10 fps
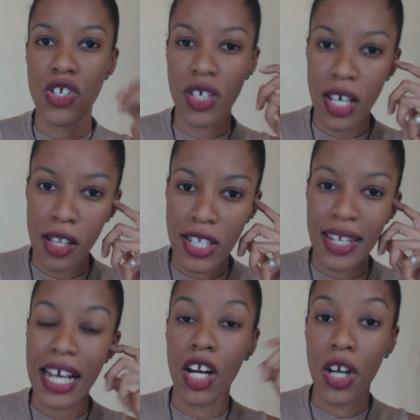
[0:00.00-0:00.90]
skill.
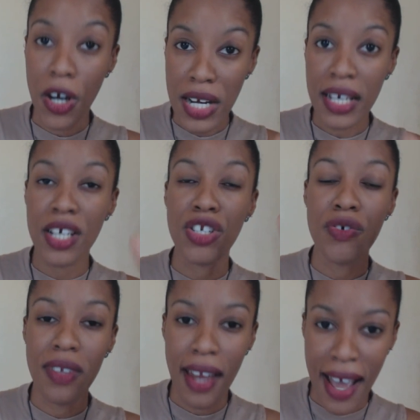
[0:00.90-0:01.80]
It's like learning a
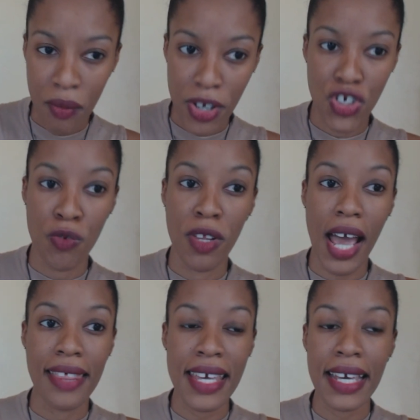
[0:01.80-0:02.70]
new language. So
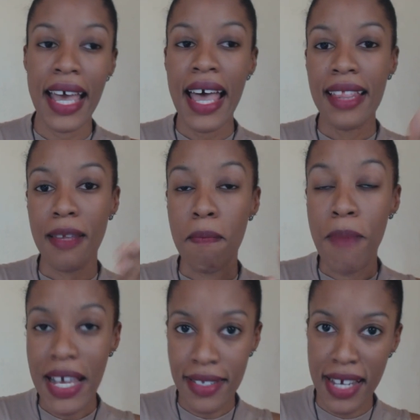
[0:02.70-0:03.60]
I think the
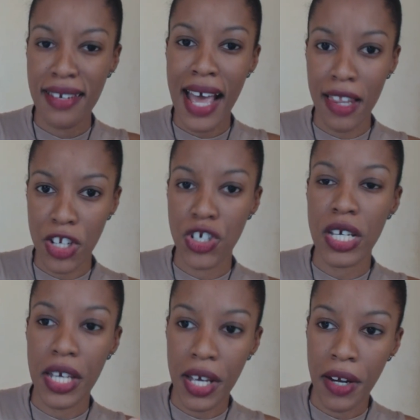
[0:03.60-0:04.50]
best
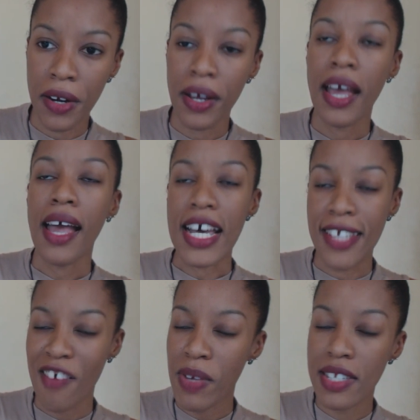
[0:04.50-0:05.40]
analogy here,
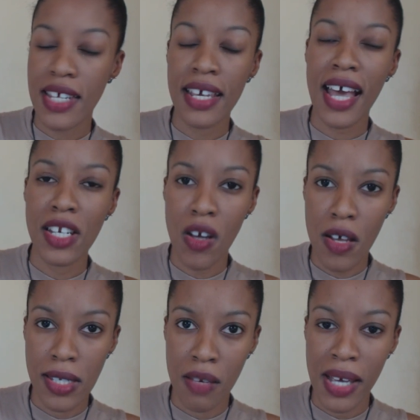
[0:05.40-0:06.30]
as I've been saying ad
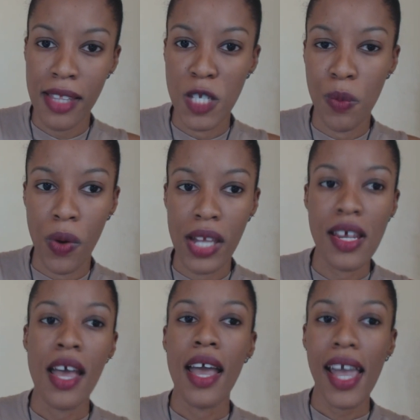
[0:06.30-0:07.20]
nauseum at this
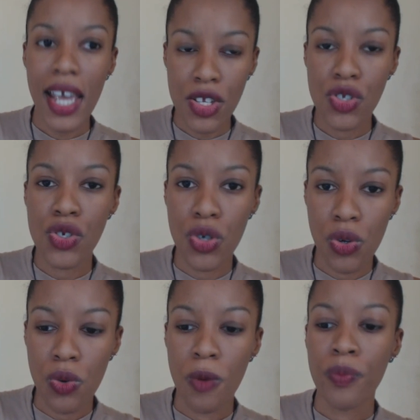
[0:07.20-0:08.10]
point, is
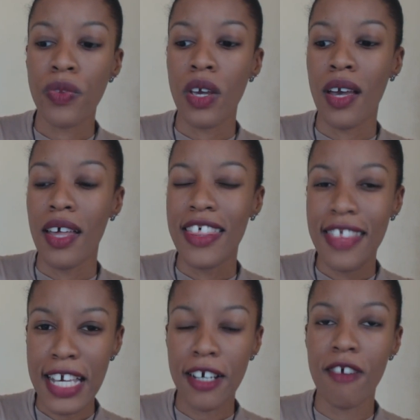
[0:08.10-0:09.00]
to
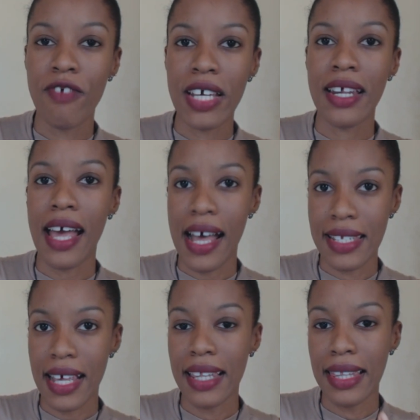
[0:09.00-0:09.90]
think of it
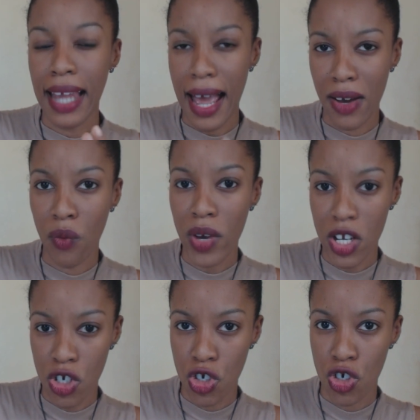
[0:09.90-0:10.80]
as a
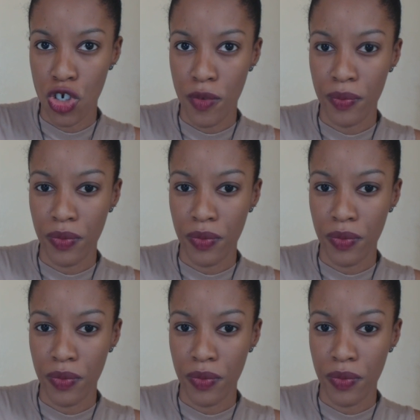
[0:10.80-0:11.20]
language.